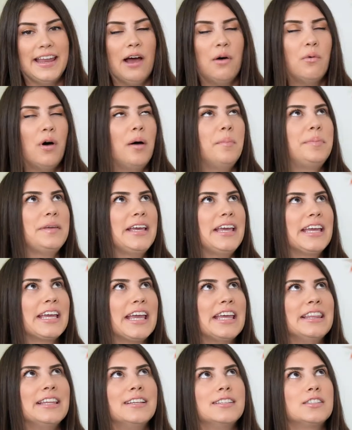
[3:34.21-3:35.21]
Now, while being
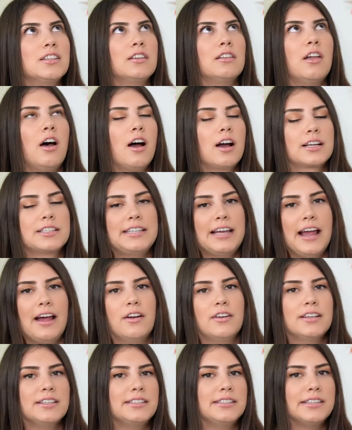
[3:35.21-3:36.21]
in this
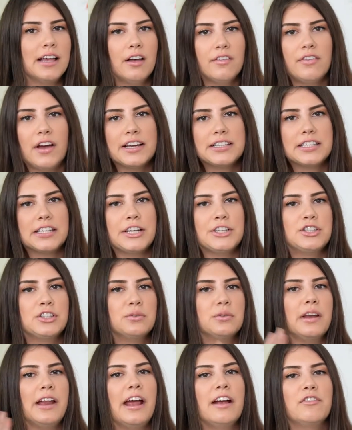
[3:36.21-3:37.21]
lockdown,
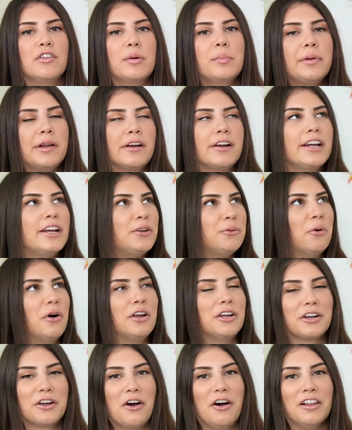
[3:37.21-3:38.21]
self-isolation, whatever period you
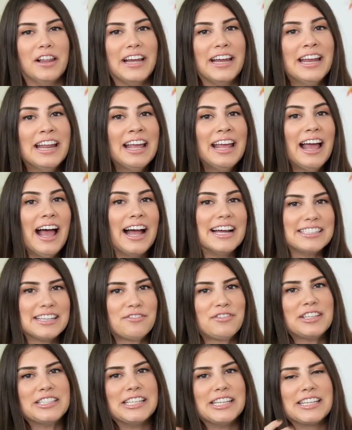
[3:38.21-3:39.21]
want to call it, I
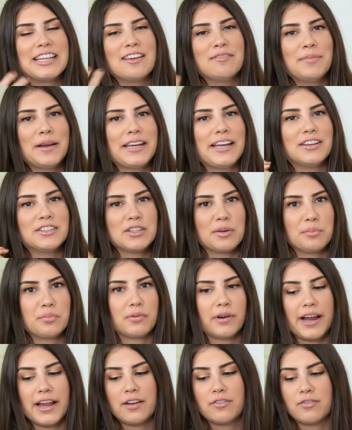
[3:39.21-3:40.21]
definitely did give my nails a
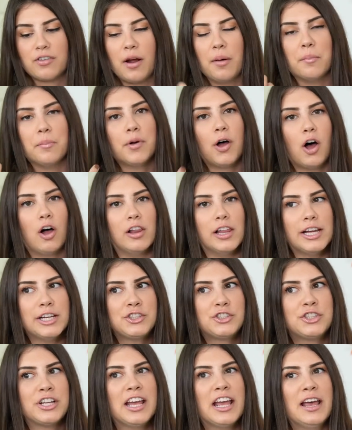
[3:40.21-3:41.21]
break from
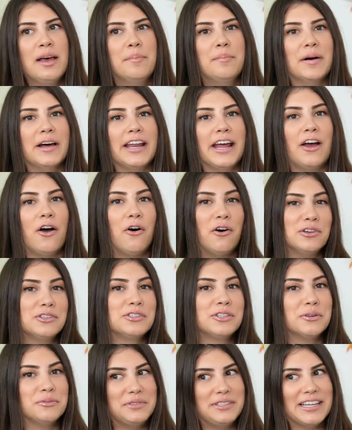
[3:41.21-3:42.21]
polish, but I
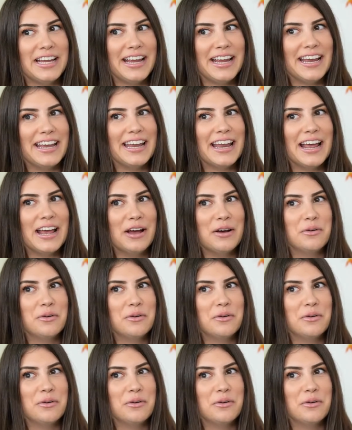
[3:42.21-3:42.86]
also did,